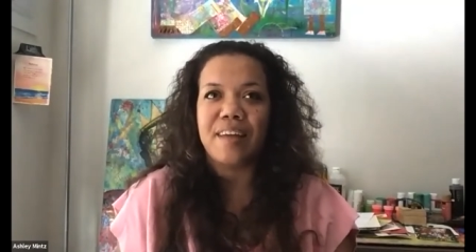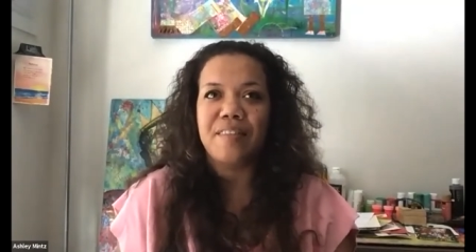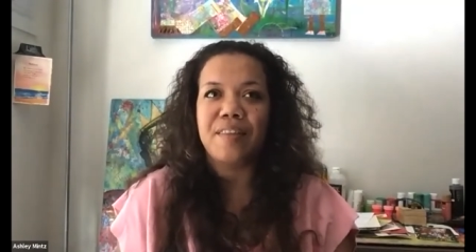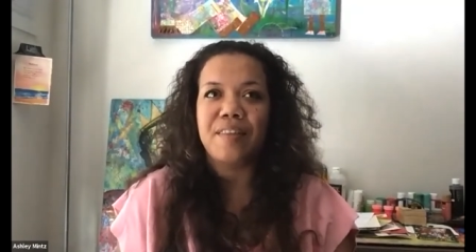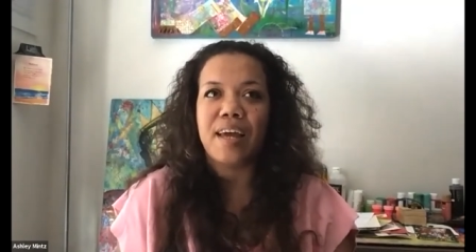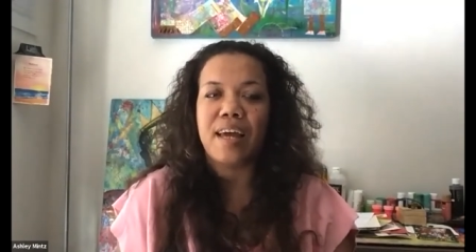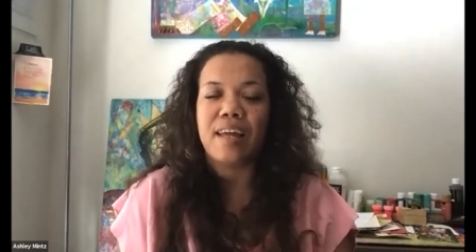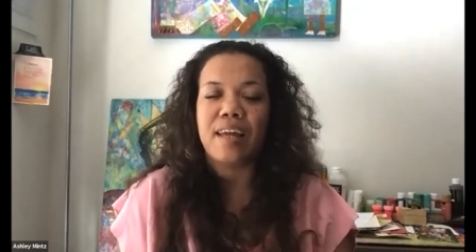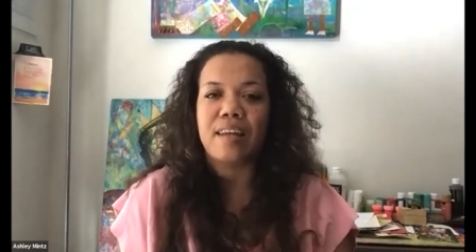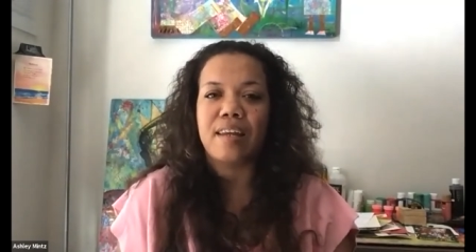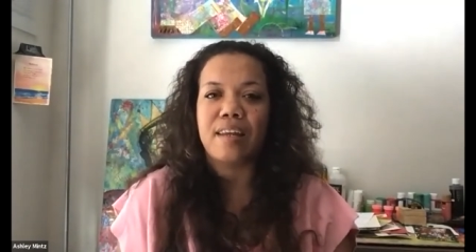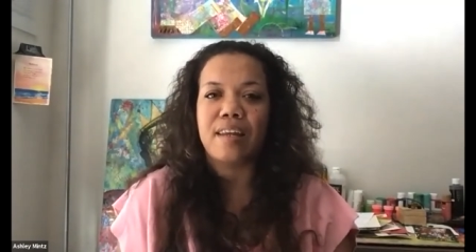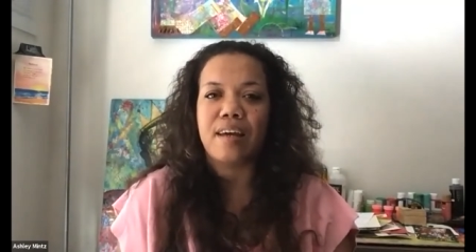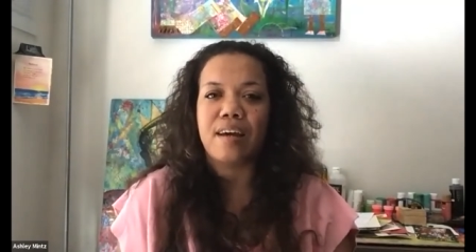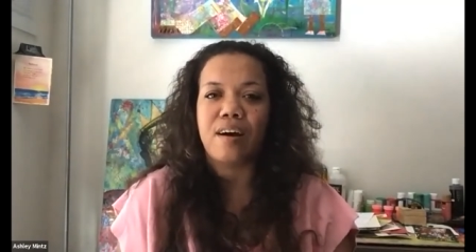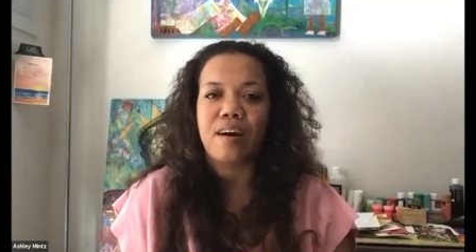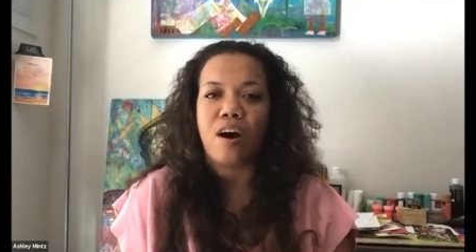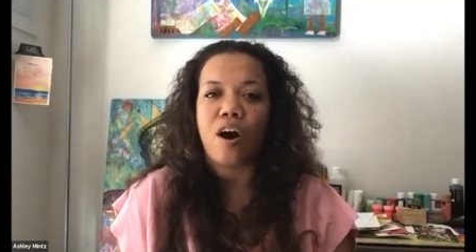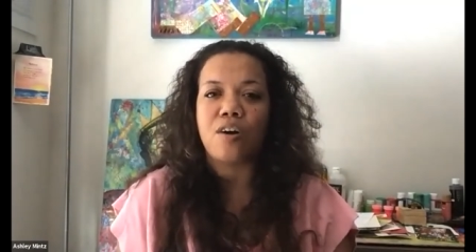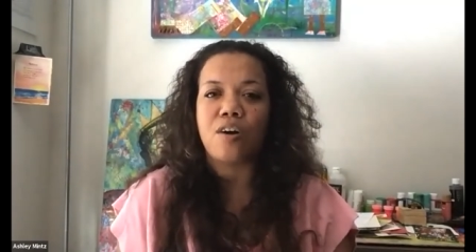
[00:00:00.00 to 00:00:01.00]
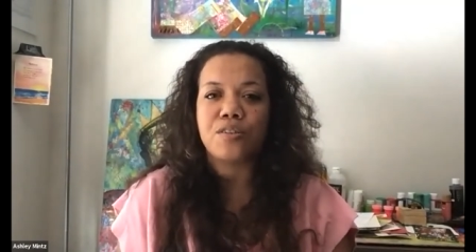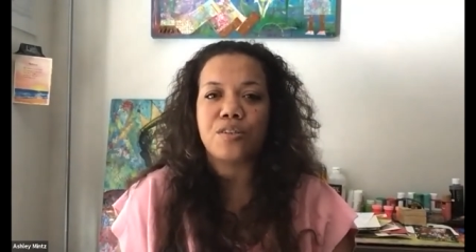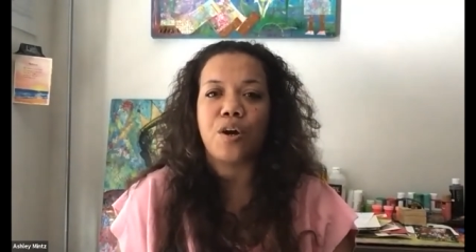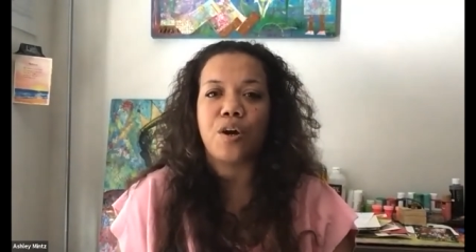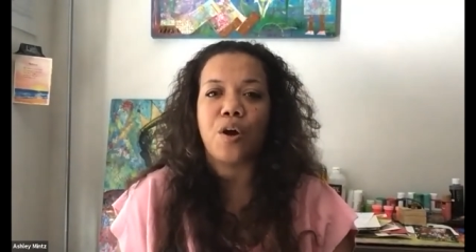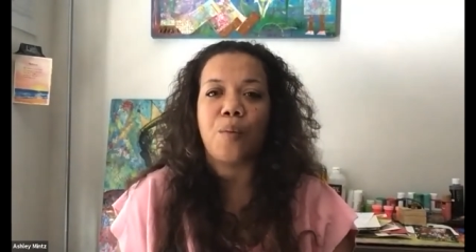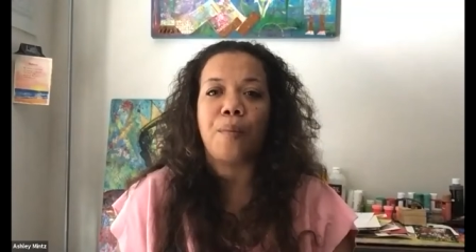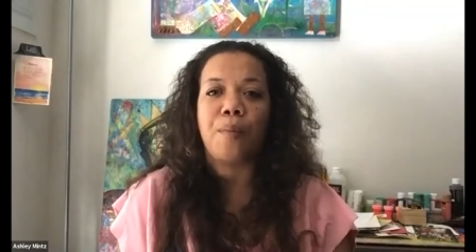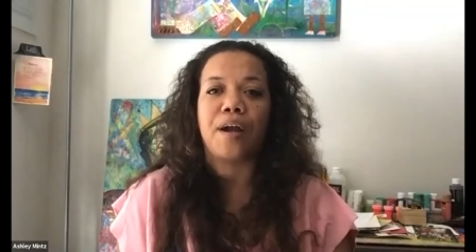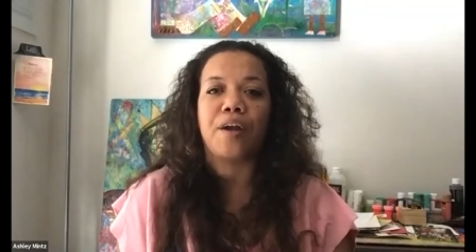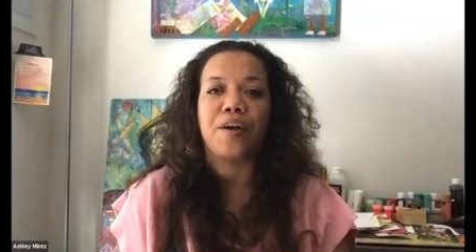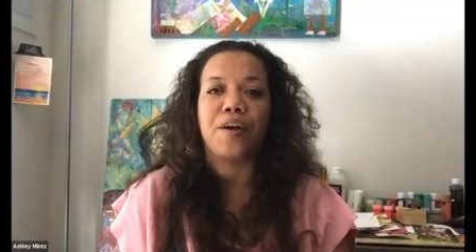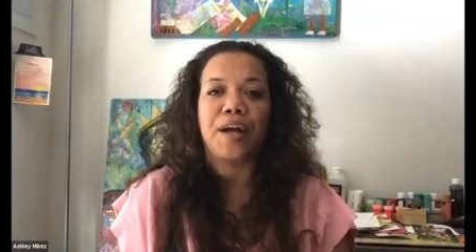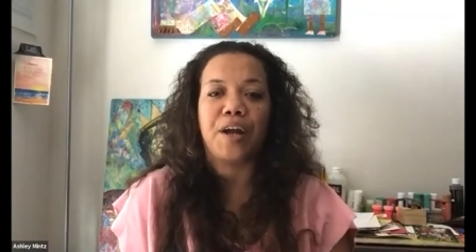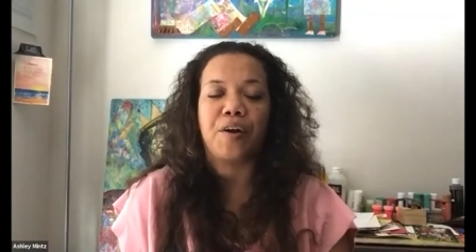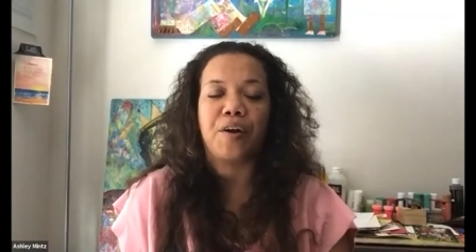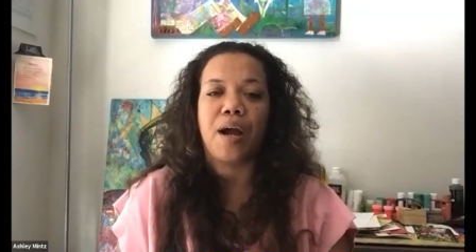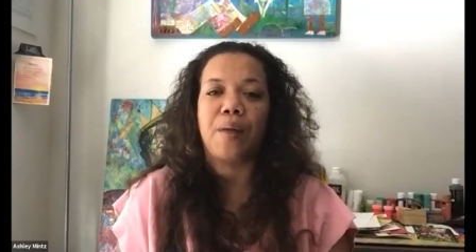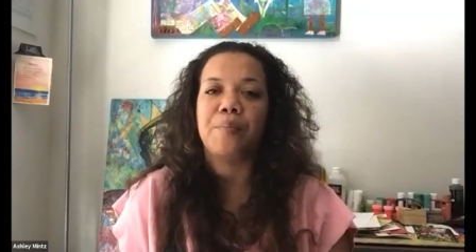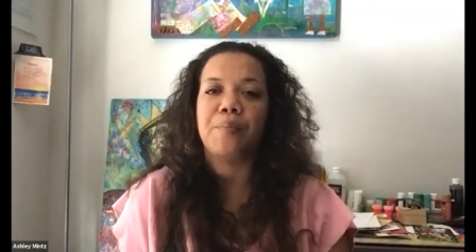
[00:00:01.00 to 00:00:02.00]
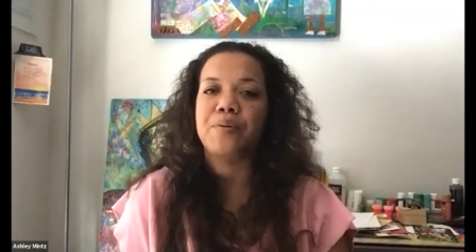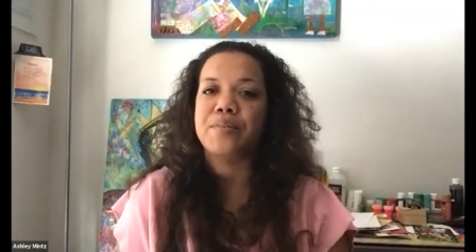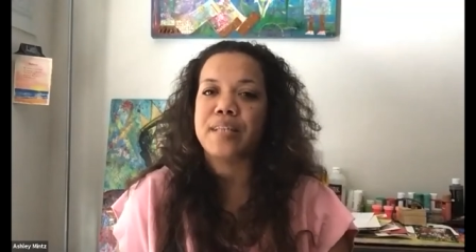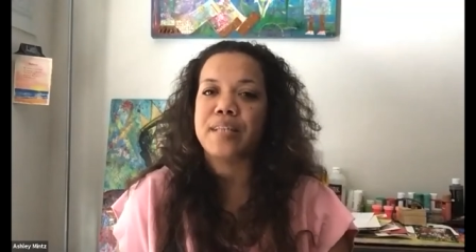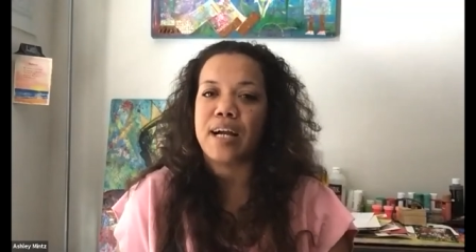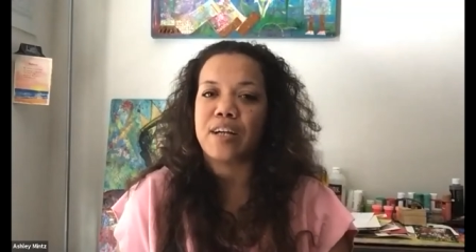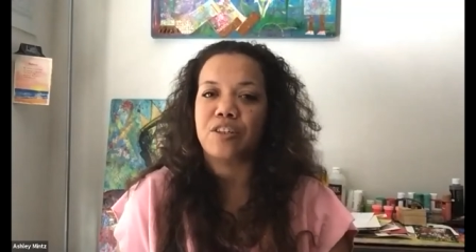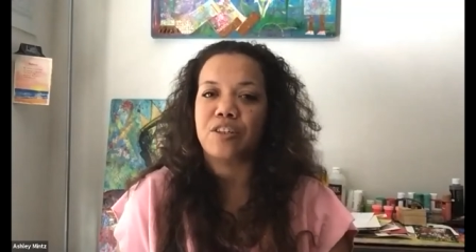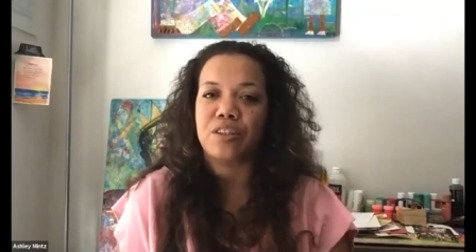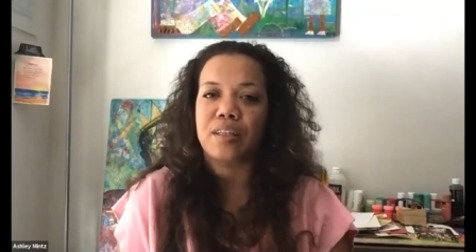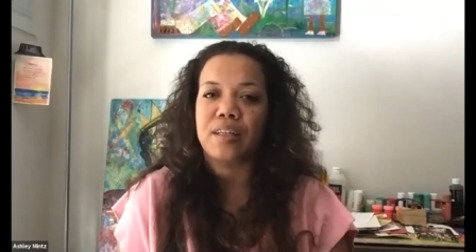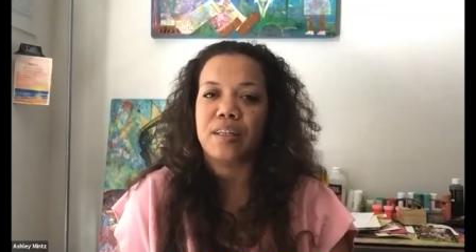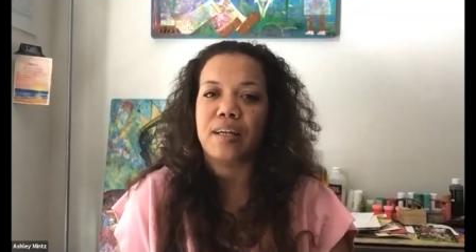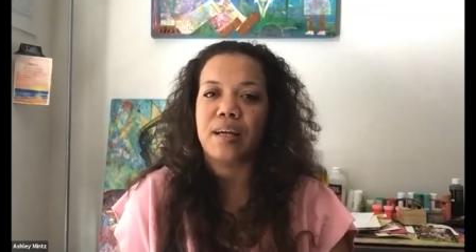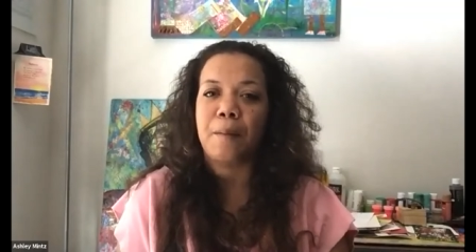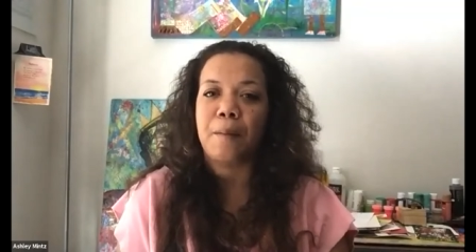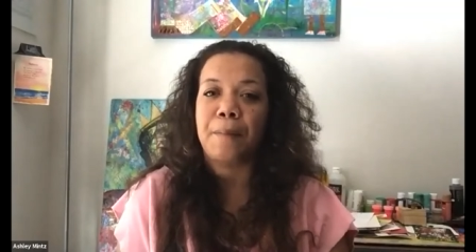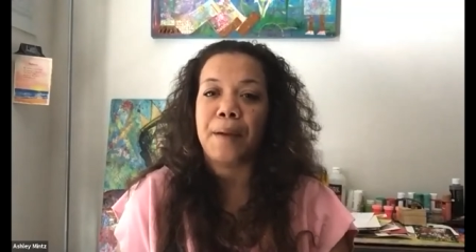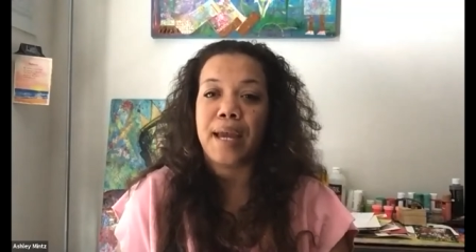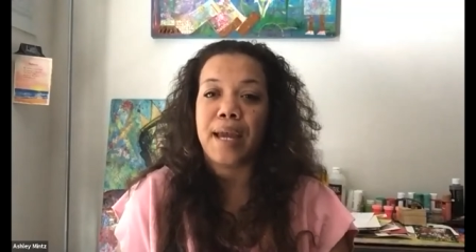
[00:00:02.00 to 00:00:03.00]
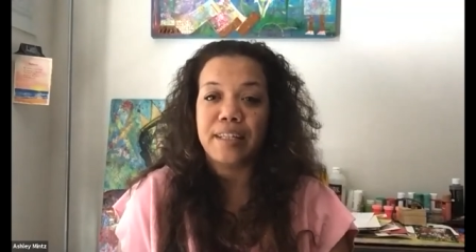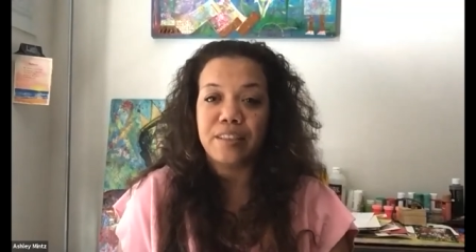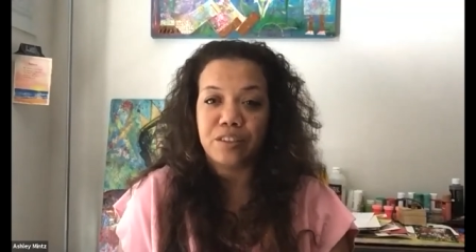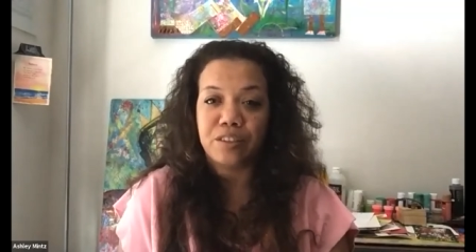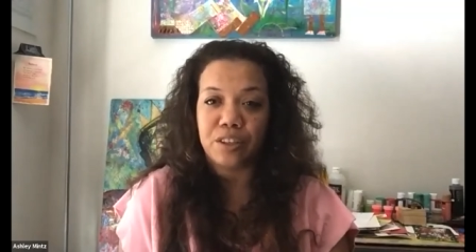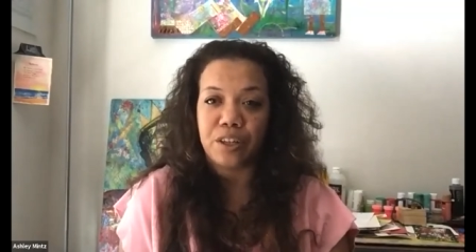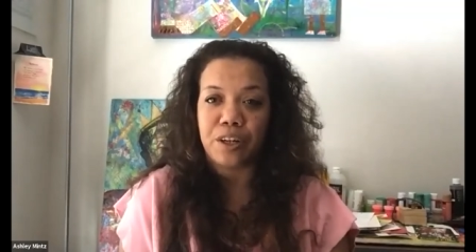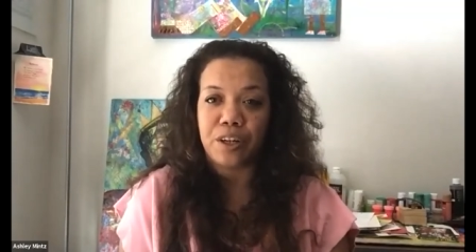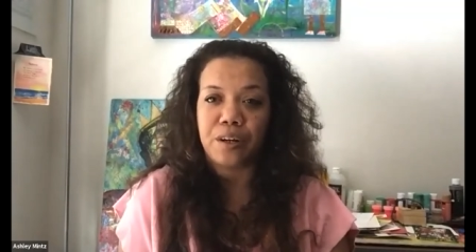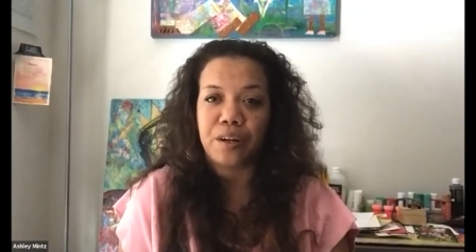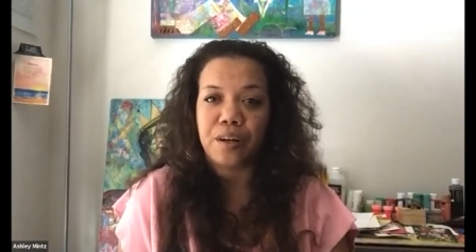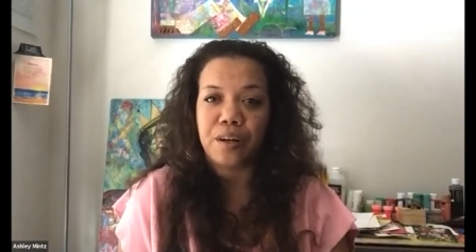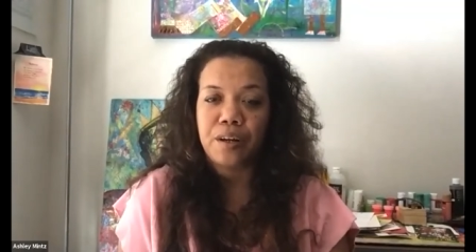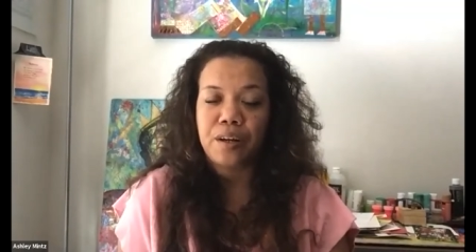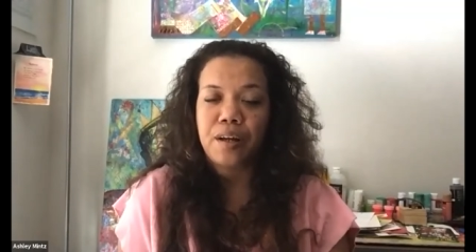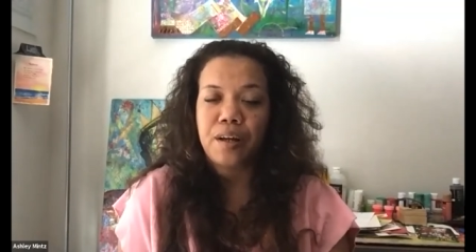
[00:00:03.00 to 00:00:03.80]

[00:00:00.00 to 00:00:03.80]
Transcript: And then also my great grandma was actually a painter,